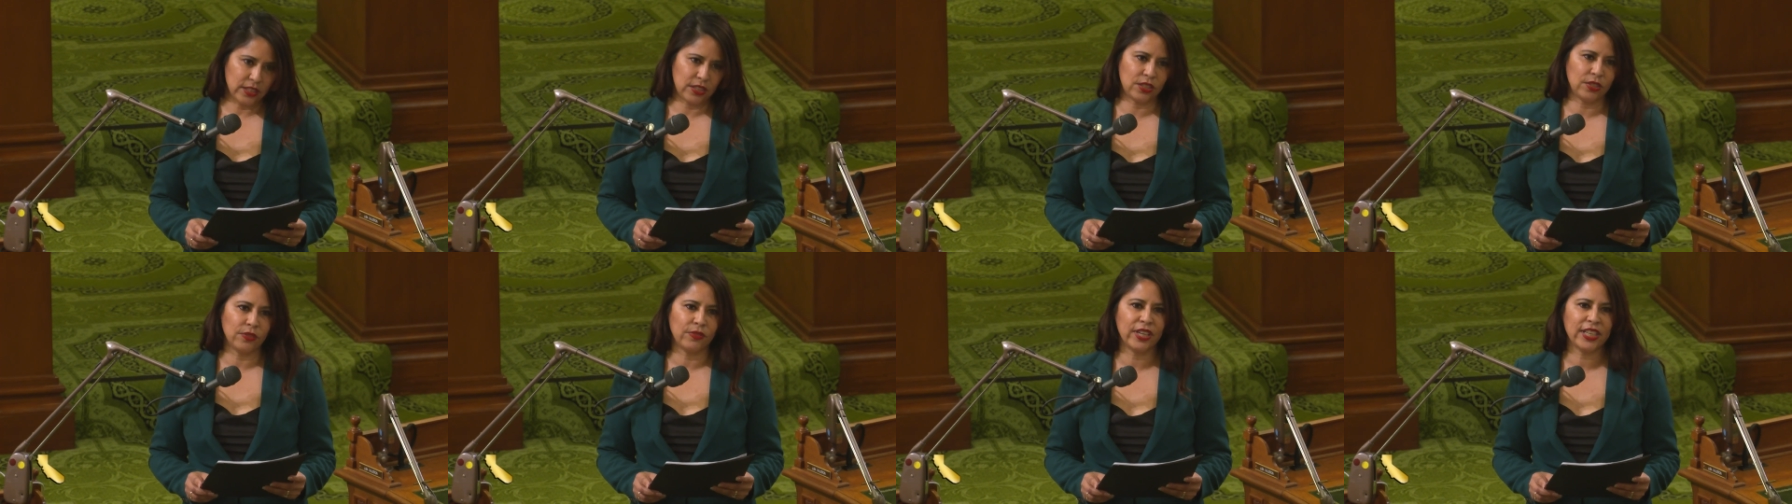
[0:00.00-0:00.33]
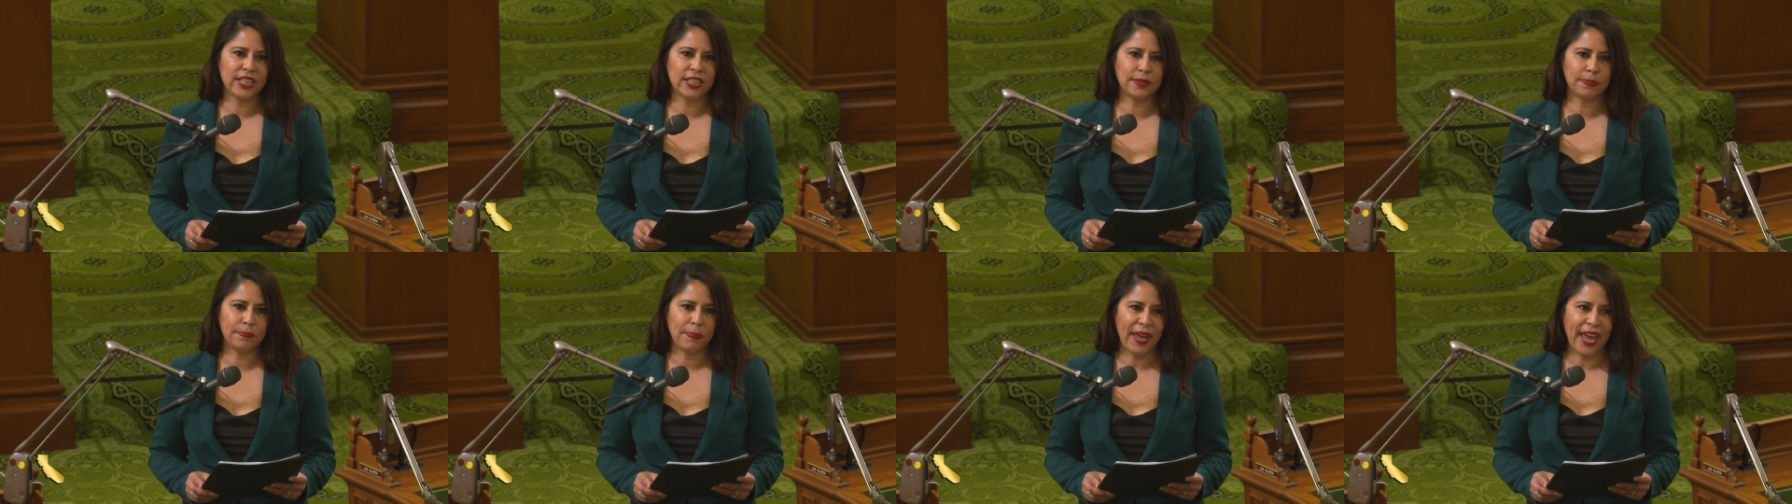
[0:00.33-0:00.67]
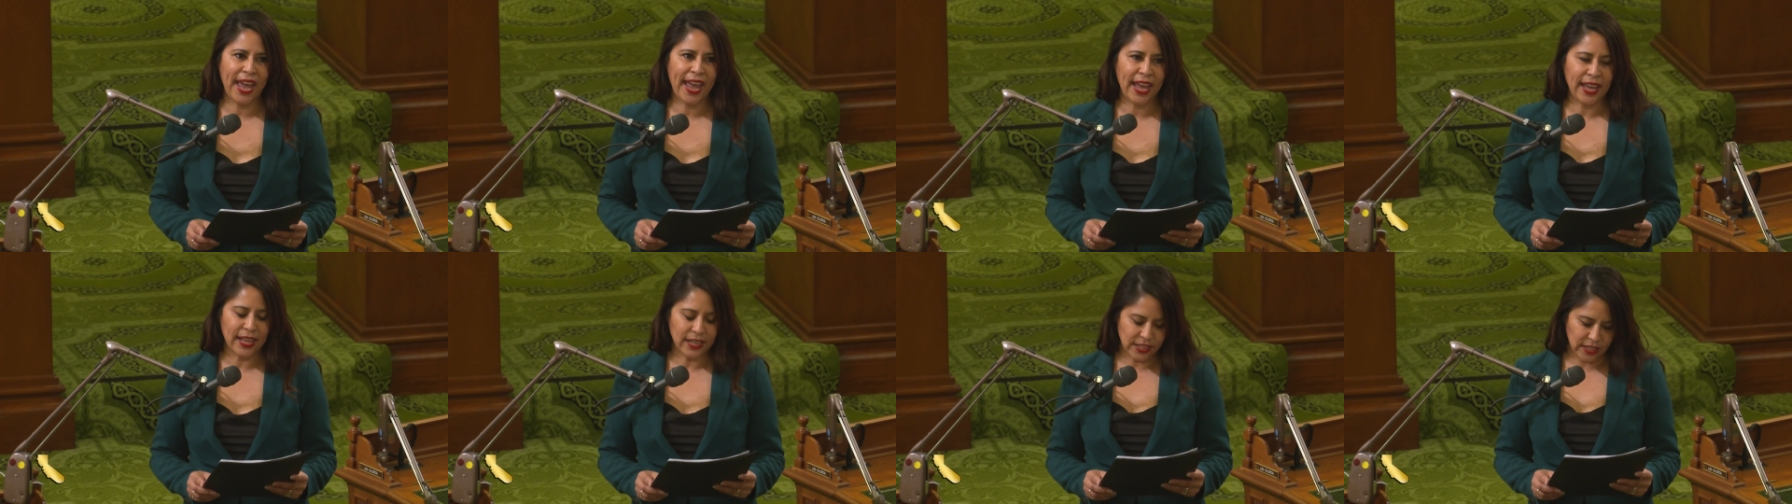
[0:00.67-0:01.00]
to
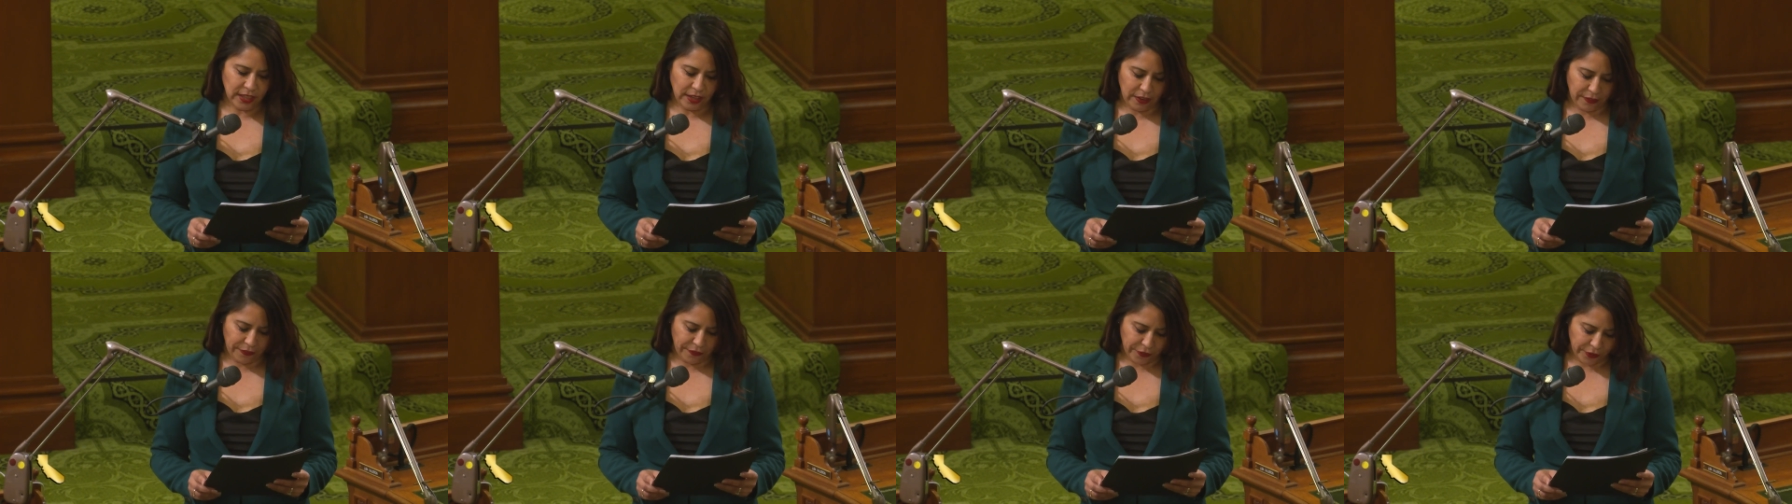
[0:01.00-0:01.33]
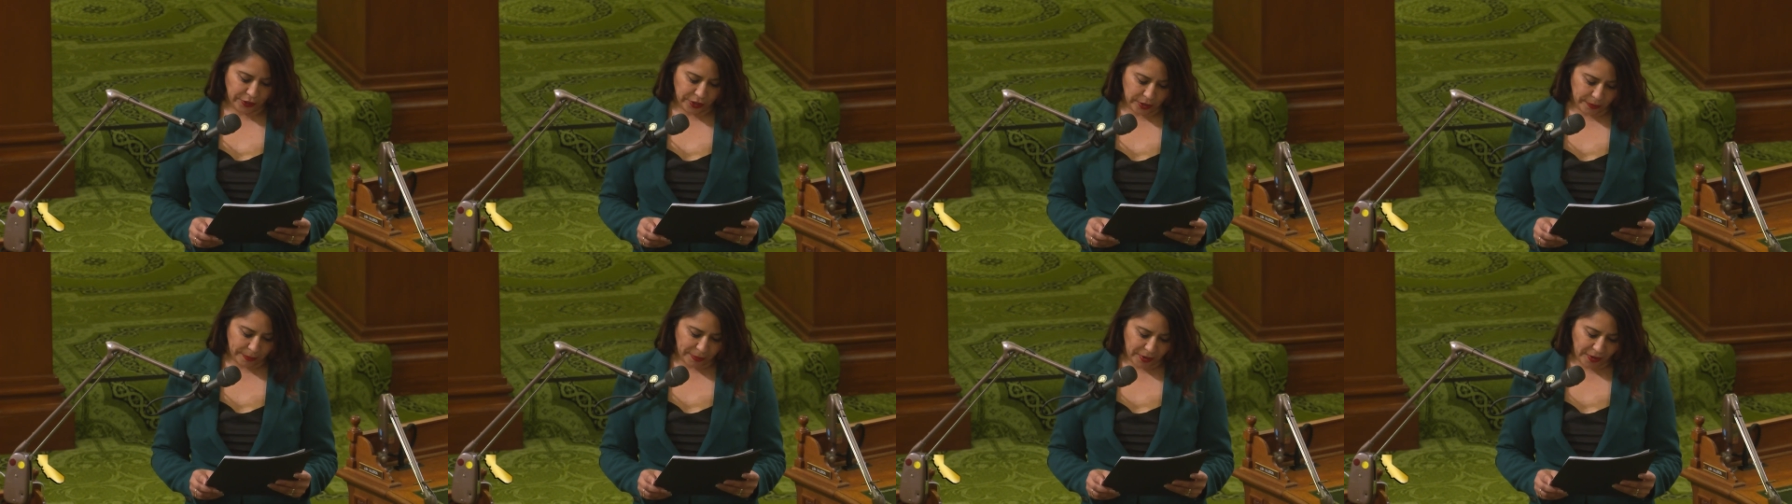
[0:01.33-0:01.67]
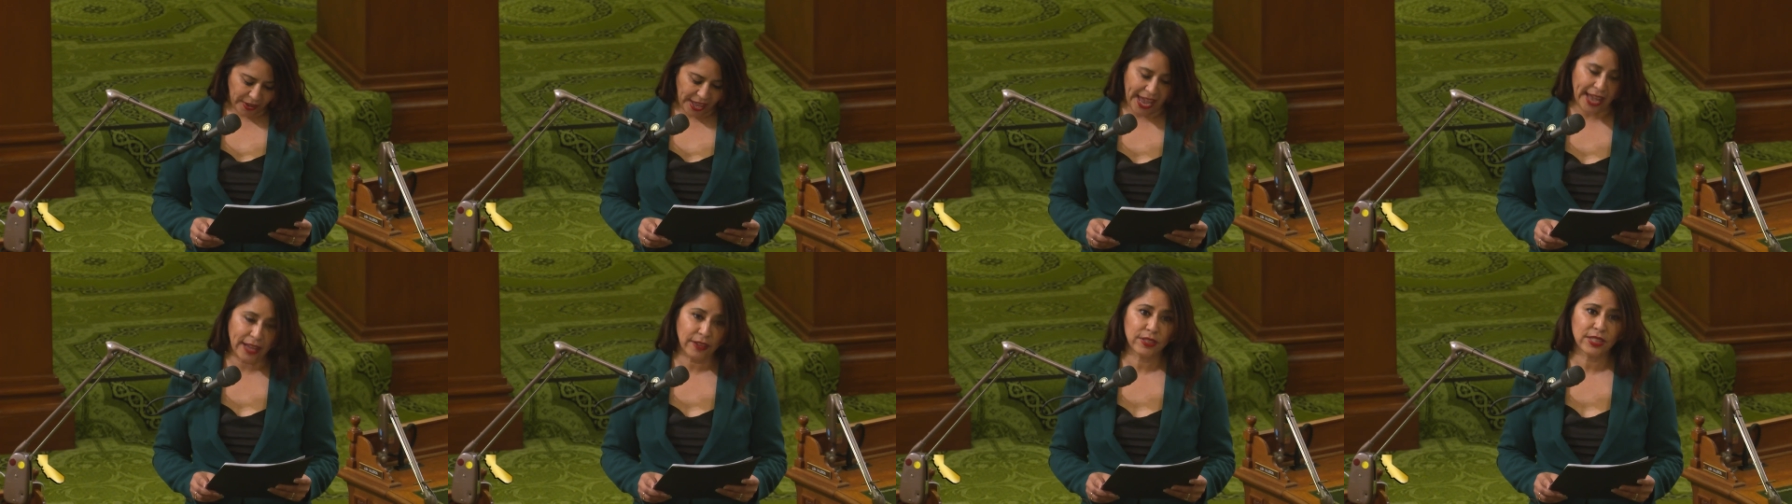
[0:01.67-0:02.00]
expand affordable
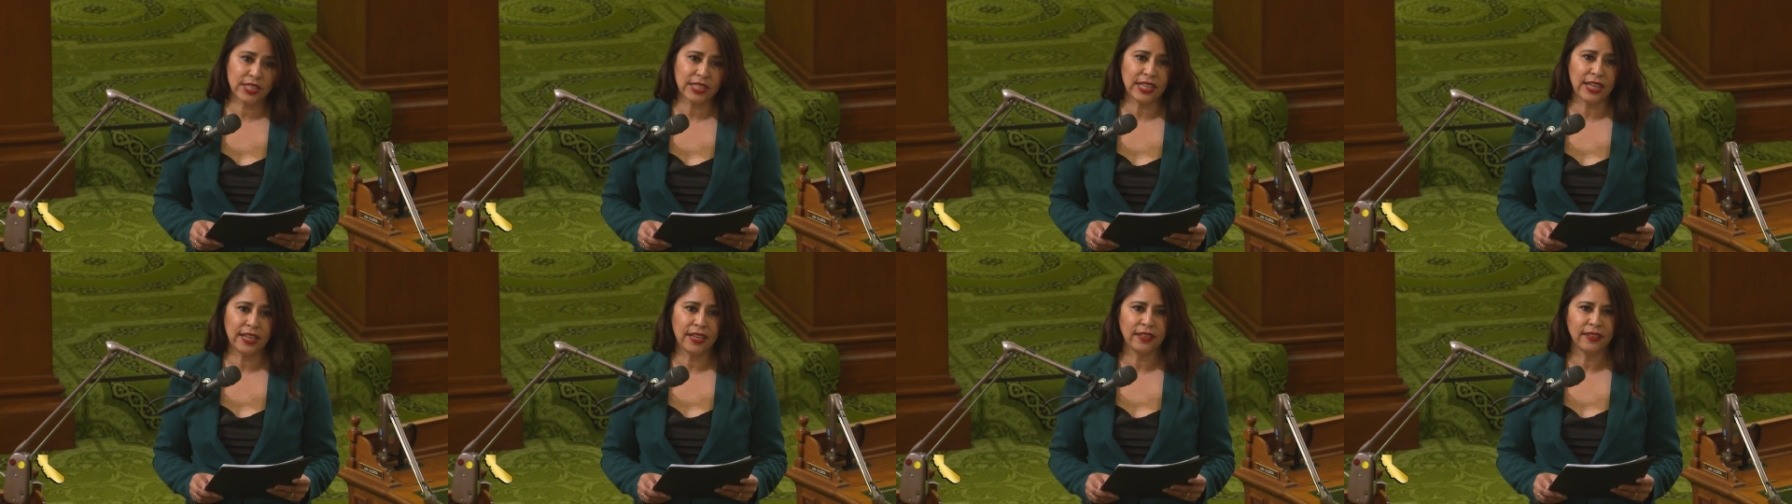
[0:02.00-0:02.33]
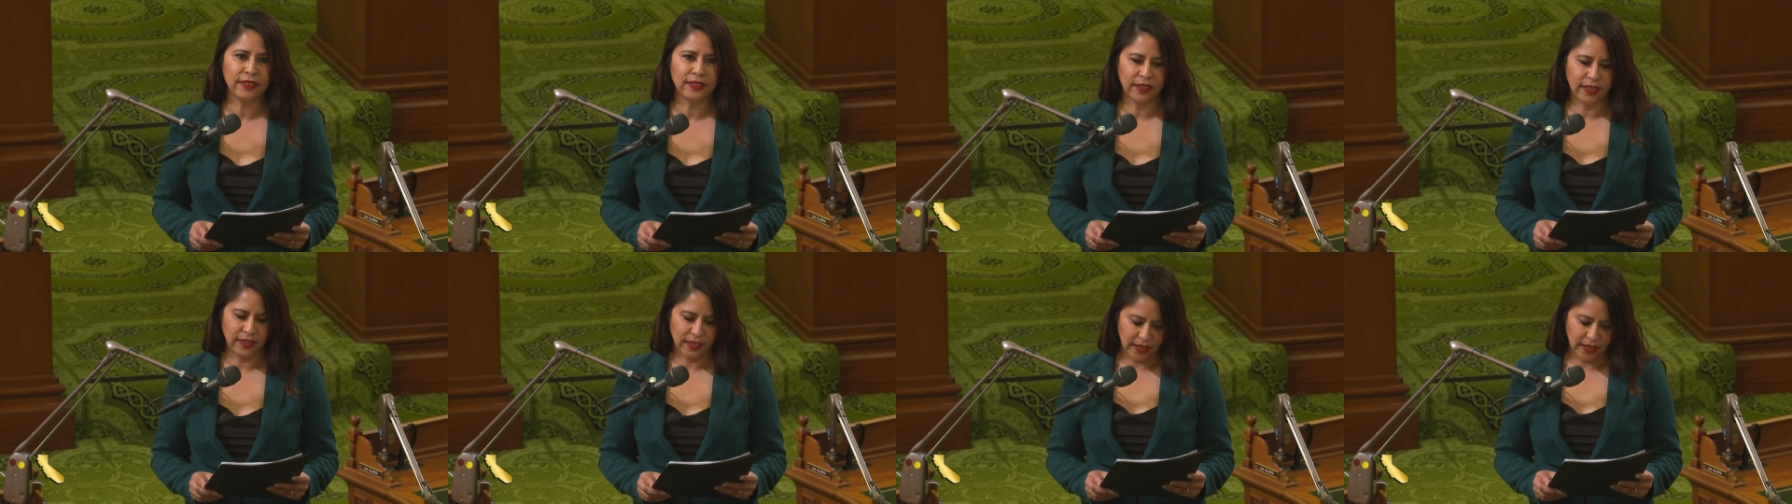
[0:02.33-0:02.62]
housing,